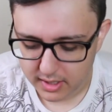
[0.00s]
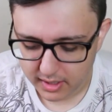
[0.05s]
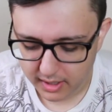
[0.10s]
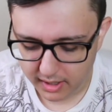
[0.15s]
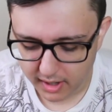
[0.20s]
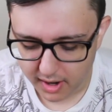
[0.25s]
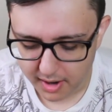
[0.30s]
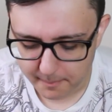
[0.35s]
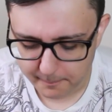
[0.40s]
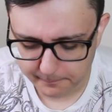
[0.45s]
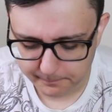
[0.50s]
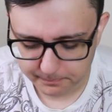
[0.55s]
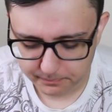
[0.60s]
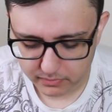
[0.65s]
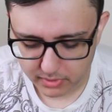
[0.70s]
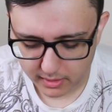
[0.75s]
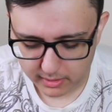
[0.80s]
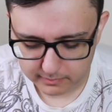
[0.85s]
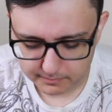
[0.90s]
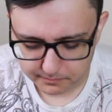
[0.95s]

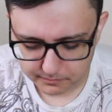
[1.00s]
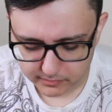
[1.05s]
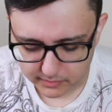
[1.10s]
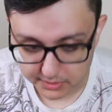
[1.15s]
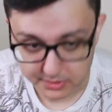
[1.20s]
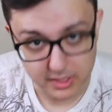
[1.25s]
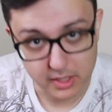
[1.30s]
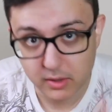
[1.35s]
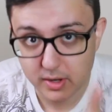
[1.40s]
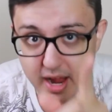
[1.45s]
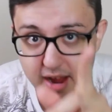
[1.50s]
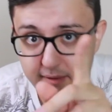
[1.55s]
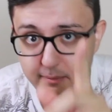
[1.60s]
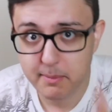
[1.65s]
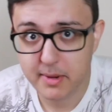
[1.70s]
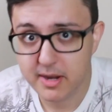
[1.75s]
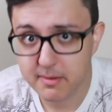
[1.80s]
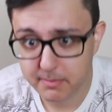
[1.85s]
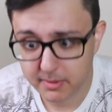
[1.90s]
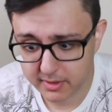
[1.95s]
because they don't have
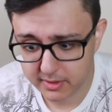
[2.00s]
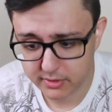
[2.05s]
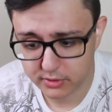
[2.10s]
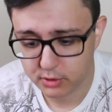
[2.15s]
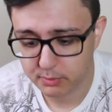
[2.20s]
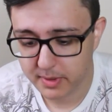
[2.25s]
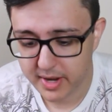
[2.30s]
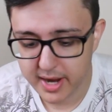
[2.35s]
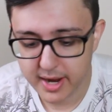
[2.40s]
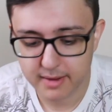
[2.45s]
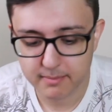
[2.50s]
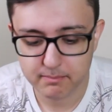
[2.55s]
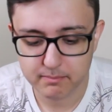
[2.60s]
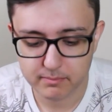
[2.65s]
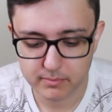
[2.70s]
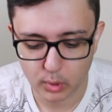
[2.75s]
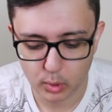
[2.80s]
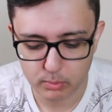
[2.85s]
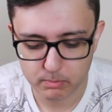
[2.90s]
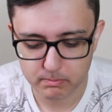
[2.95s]
peanut butter in Japan,
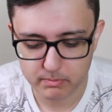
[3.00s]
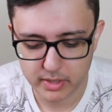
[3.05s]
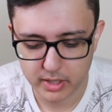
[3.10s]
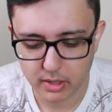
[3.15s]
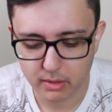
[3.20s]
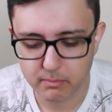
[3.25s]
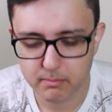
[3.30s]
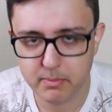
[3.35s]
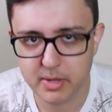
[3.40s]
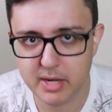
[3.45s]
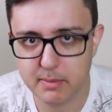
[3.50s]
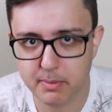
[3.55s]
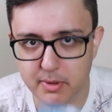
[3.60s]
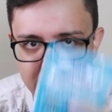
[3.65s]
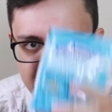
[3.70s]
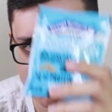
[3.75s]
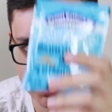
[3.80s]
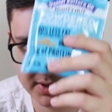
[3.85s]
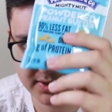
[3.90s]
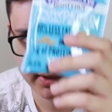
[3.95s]
or you know, peanut
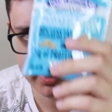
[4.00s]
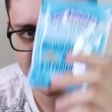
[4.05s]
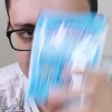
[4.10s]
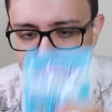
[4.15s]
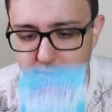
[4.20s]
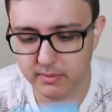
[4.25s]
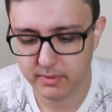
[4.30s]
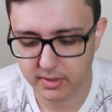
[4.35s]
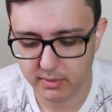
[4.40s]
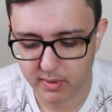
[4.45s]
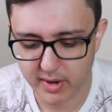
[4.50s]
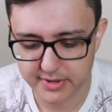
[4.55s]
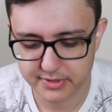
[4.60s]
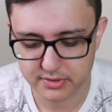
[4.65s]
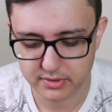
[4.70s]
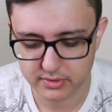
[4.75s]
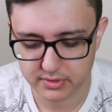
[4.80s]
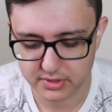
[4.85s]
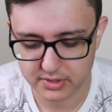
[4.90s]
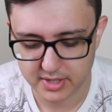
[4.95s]
butter is, you know, the
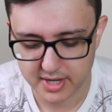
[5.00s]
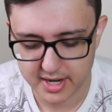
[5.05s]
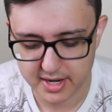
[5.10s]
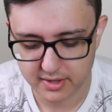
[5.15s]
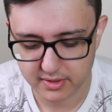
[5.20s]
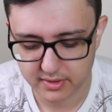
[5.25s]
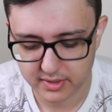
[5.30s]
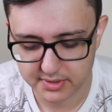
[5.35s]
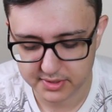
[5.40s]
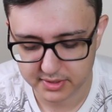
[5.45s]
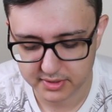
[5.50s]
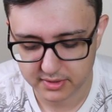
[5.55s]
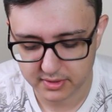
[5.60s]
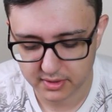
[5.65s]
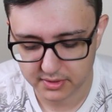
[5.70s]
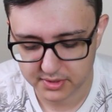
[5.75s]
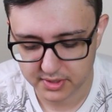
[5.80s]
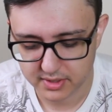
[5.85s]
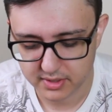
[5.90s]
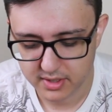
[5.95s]
Western style as it
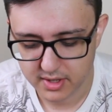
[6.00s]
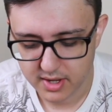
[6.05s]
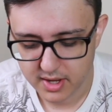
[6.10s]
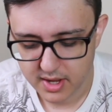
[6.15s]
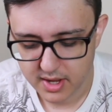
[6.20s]
calls it.